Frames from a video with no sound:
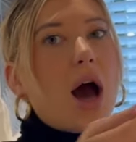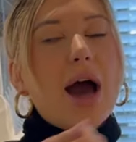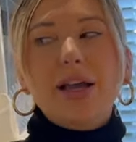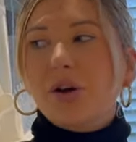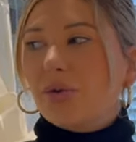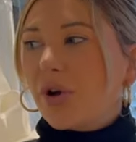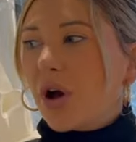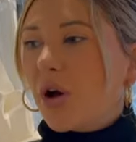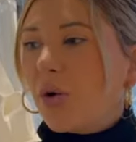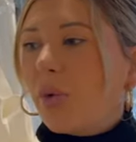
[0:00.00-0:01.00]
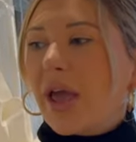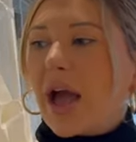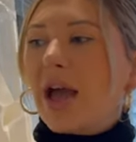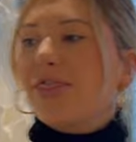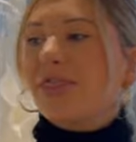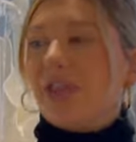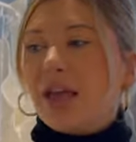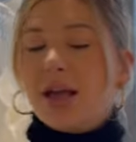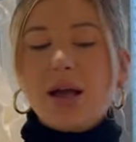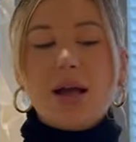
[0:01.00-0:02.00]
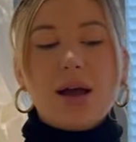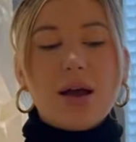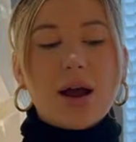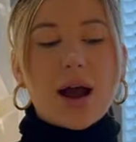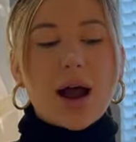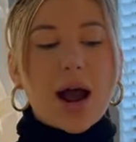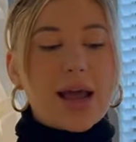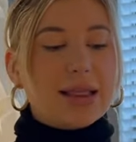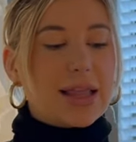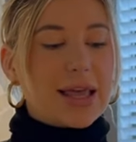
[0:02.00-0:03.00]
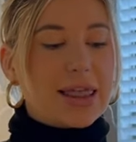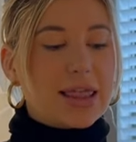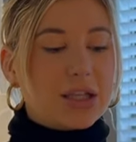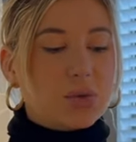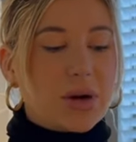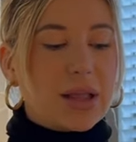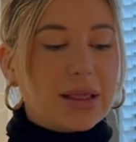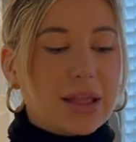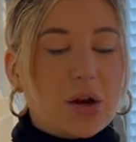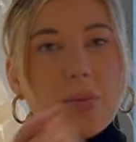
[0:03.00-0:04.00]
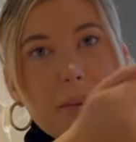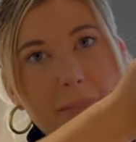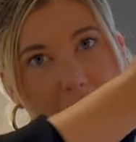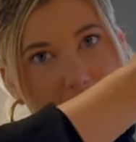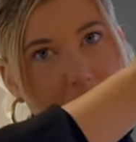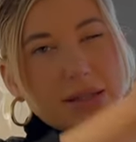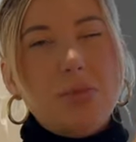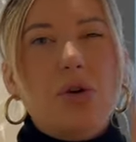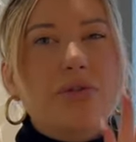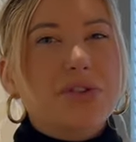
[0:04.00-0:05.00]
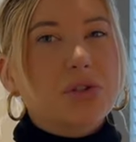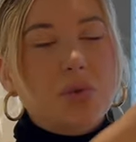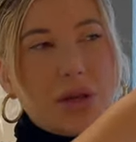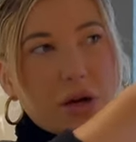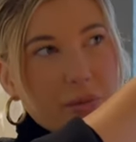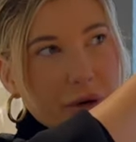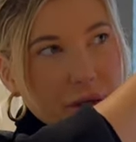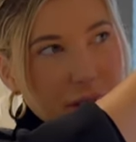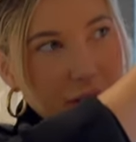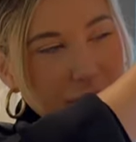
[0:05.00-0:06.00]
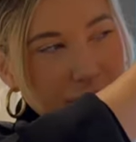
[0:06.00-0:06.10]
I don't know. Wait, I think I like this one a little bit better because I'm more of a sweeter person.